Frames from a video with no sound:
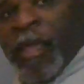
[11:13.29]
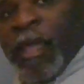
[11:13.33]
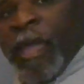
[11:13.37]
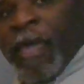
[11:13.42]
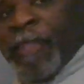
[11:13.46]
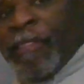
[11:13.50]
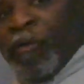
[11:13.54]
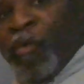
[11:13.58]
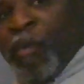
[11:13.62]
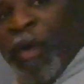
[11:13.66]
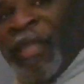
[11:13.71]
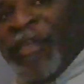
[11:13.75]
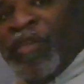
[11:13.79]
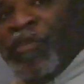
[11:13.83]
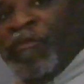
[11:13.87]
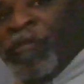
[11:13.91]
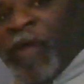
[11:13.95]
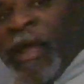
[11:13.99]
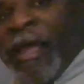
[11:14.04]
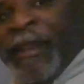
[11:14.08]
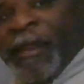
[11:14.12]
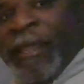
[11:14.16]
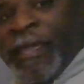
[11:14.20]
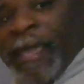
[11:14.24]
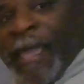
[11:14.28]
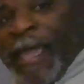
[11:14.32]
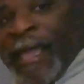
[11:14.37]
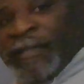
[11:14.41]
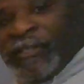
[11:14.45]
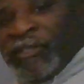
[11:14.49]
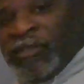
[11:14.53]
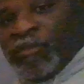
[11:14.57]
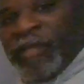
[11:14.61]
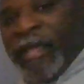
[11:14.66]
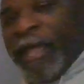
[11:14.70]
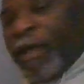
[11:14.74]
And the way you write a
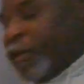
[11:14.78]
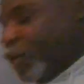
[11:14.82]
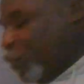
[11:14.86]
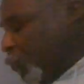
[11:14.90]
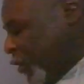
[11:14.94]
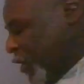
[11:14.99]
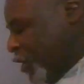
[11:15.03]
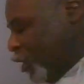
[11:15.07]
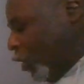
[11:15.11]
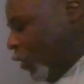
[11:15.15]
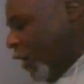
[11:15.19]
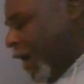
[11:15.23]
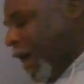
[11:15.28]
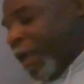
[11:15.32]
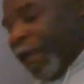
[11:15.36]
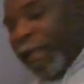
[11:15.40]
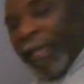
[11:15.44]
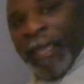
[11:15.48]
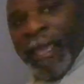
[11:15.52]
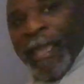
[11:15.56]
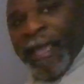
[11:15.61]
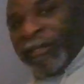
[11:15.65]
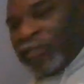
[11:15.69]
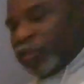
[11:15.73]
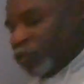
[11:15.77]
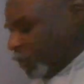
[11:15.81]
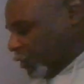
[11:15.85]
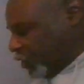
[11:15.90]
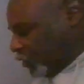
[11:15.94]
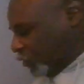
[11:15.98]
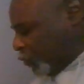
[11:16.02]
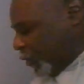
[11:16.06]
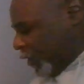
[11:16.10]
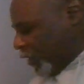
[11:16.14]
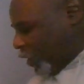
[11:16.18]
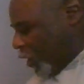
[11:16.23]
castle down, and we know how to castle
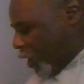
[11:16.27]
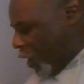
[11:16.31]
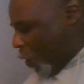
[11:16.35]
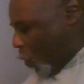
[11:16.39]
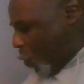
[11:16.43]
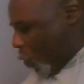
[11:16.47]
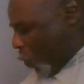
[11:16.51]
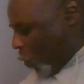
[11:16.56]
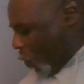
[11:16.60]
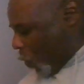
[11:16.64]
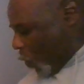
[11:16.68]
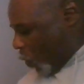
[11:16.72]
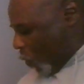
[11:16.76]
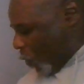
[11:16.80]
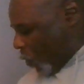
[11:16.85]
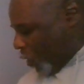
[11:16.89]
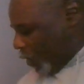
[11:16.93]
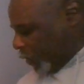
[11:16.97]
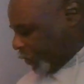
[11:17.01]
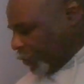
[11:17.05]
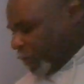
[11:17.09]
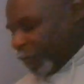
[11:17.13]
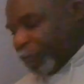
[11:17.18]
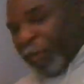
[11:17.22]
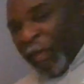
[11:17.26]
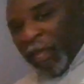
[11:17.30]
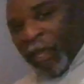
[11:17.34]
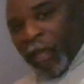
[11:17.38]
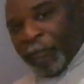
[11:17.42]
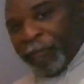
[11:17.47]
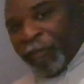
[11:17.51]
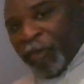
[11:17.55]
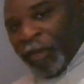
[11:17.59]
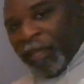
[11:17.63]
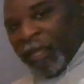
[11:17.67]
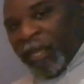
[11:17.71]
because we pick
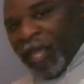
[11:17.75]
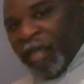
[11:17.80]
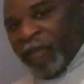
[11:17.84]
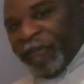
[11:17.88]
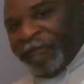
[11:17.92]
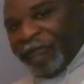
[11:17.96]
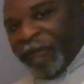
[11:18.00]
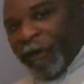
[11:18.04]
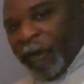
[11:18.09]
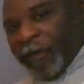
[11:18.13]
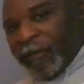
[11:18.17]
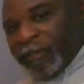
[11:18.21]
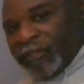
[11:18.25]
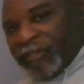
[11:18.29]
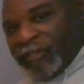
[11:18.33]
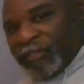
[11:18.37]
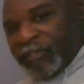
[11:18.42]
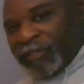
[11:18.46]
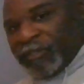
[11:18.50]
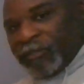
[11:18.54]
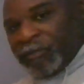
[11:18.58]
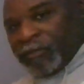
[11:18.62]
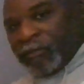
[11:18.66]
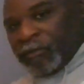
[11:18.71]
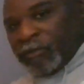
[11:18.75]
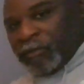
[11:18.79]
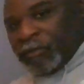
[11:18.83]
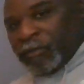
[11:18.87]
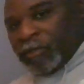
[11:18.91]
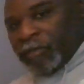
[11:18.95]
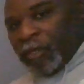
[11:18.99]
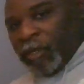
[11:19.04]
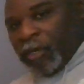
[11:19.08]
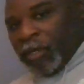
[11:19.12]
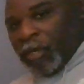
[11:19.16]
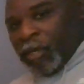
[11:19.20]
up your king first,
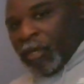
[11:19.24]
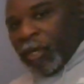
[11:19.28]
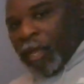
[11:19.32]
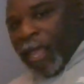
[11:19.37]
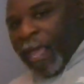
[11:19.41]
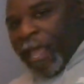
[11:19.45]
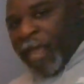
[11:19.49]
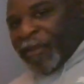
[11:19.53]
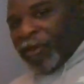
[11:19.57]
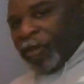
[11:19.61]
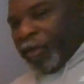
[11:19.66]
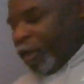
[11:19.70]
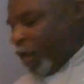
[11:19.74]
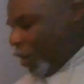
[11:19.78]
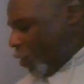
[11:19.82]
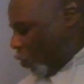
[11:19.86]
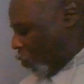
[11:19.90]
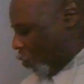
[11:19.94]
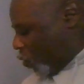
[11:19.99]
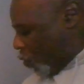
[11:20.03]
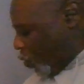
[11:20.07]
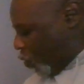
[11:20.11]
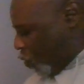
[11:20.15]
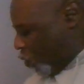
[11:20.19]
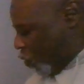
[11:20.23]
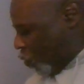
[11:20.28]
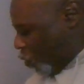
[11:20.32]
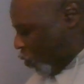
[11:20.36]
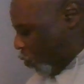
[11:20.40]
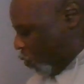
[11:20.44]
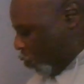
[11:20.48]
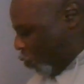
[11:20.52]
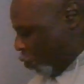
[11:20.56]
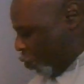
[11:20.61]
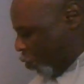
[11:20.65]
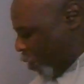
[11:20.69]
and you go
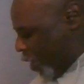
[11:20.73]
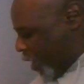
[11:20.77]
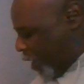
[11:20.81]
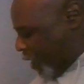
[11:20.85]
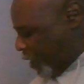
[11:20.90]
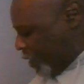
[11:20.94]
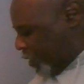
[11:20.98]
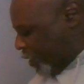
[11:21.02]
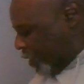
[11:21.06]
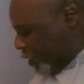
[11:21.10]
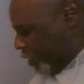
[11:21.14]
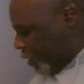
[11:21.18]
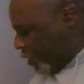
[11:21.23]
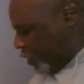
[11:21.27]
1,